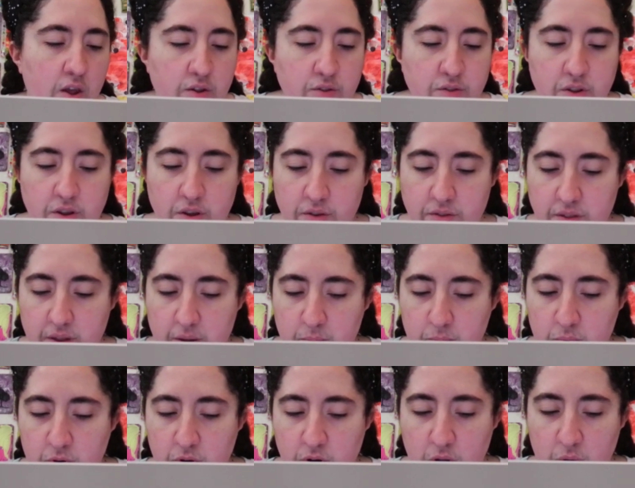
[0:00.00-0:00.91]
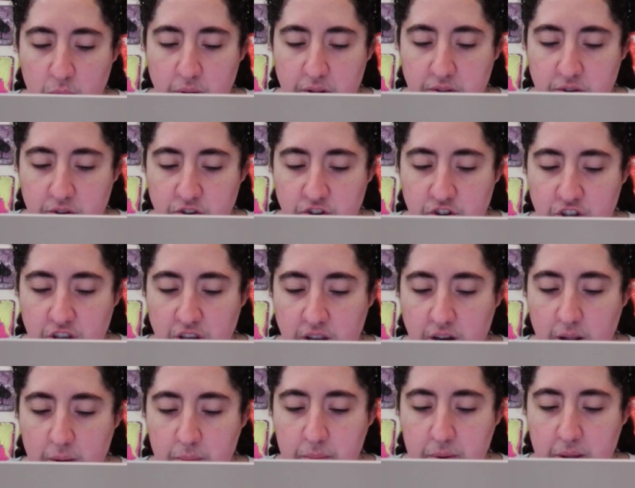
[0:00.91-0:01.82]
"Do you think Bruno went to
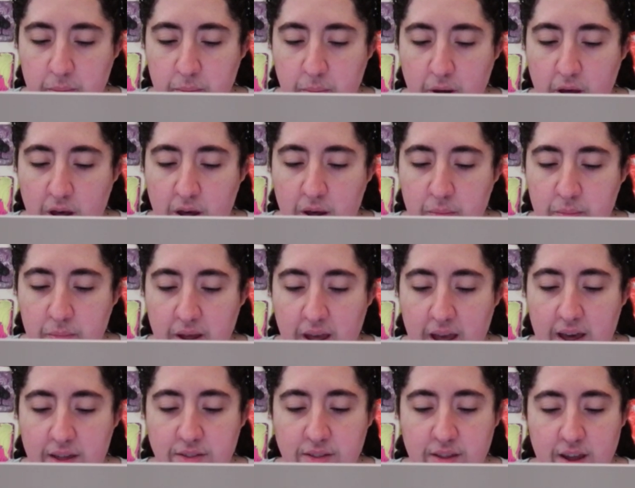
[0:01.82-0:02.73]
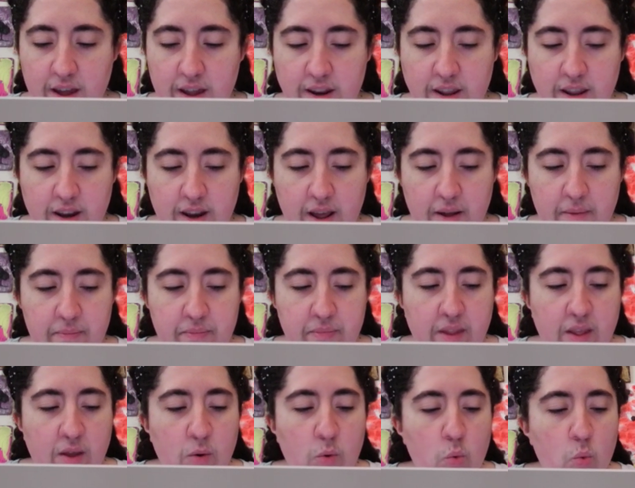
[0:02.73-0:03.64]
cheat on me, Mom?" asked Carina.
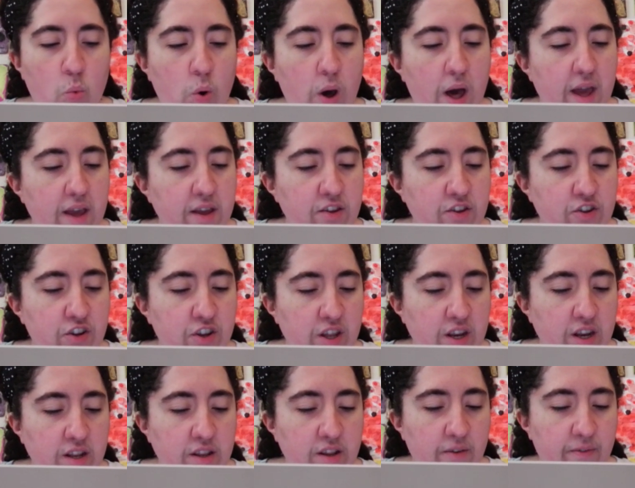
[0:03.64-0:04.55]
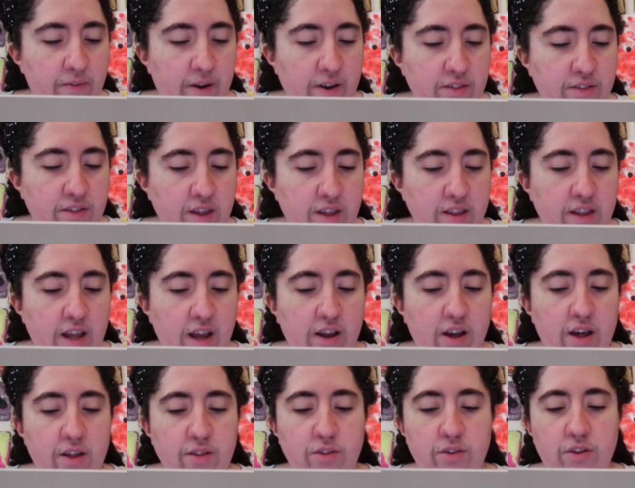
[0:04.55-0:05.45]
"Why is cheating the first thing that
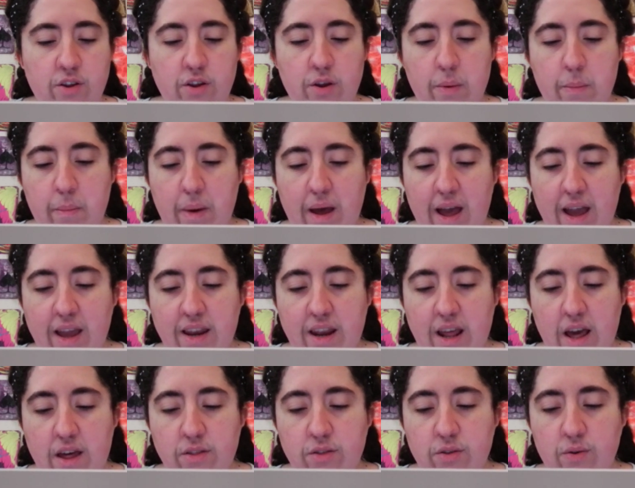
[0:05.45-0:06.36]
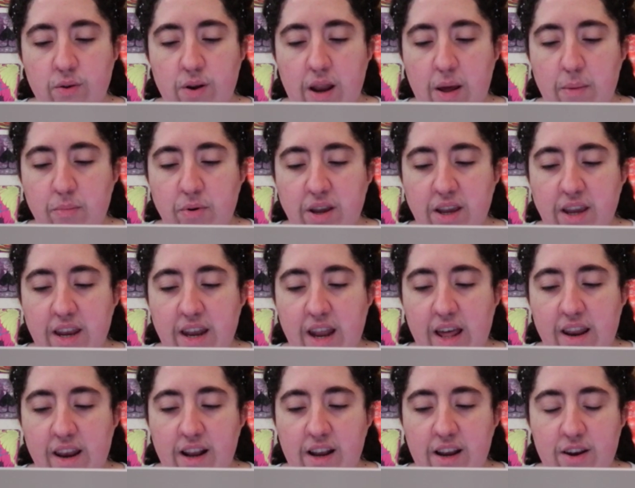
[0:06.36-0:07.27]
comes to your mind?" asked Unla, bringing
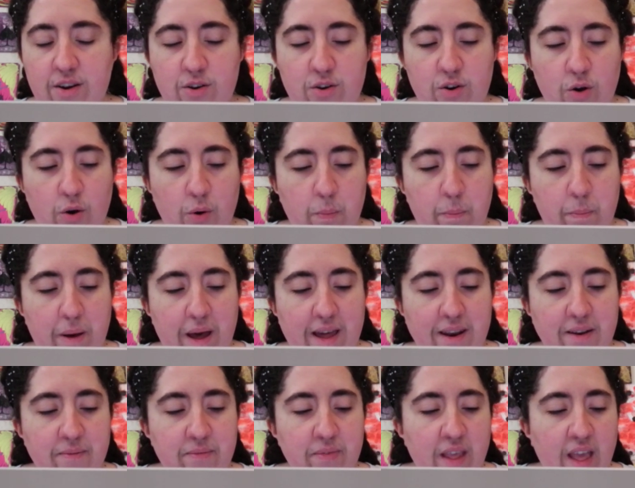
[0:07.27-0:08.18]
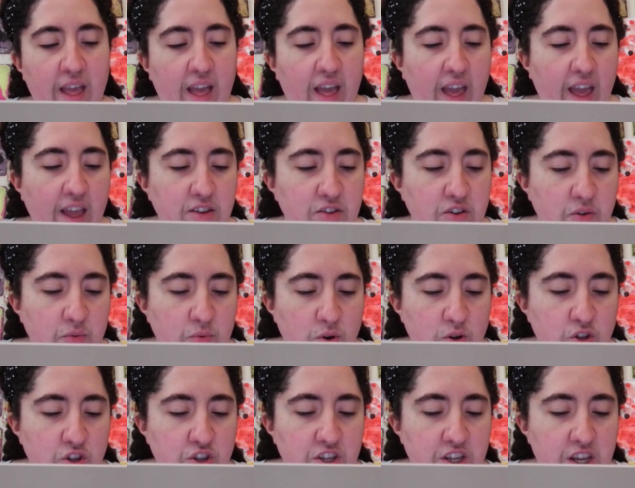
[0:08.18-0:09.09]
out a little notepad, and she
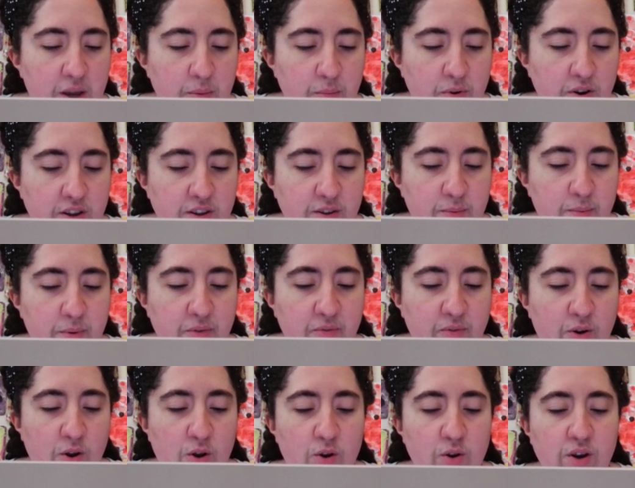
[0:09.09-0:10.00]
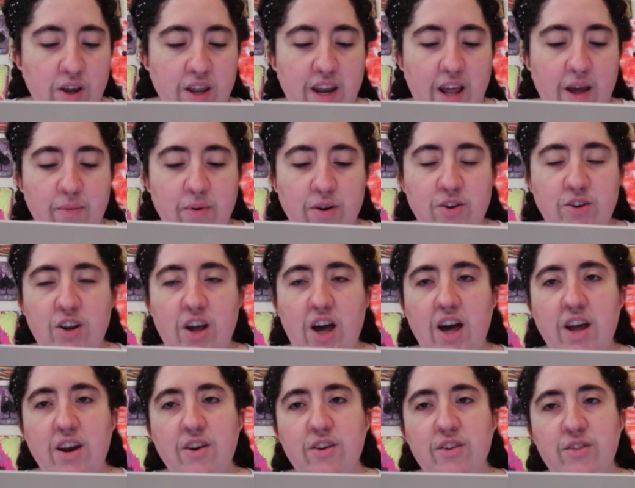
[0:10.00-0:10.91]
wrote gibberish before looking at her
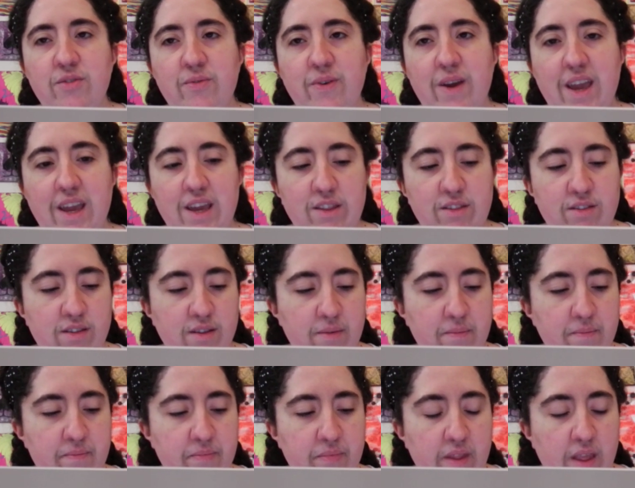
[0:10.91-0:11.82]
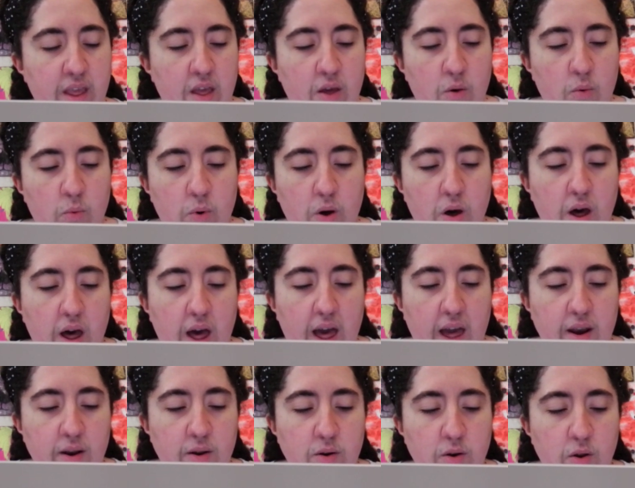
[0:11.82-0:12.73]
daughter's face. "Well,
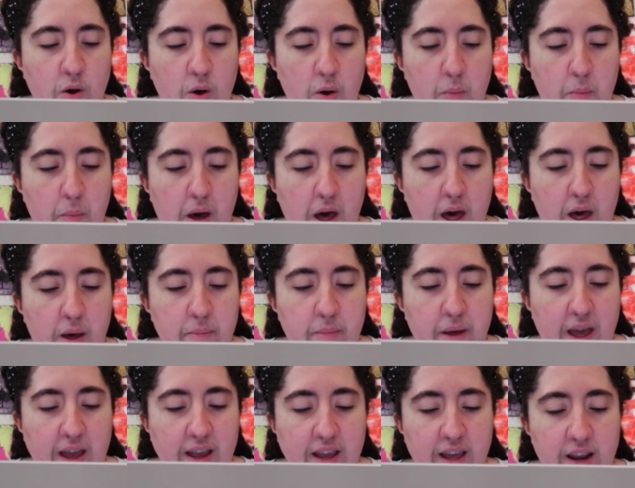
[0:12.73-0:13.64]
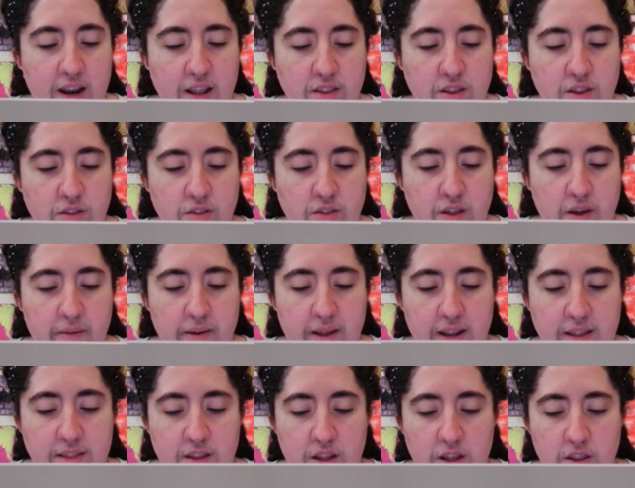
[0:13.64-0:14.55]
I don't know, Mom. I cannot decide
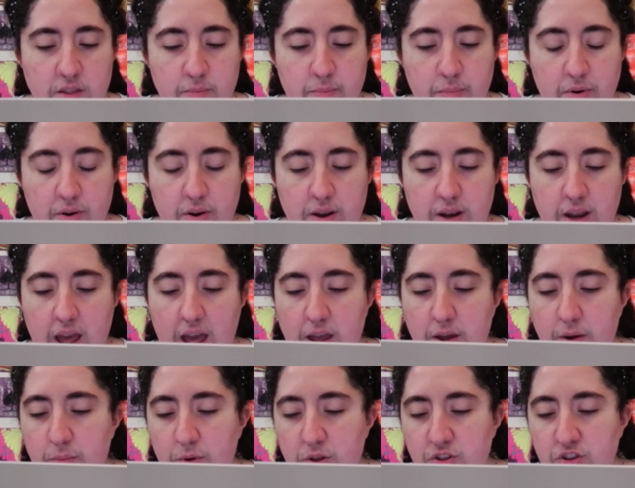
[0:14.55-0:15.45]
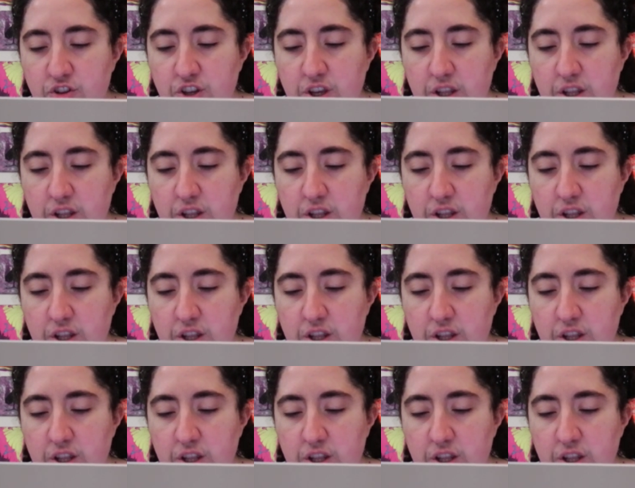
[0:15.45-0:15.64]
at this point. I almost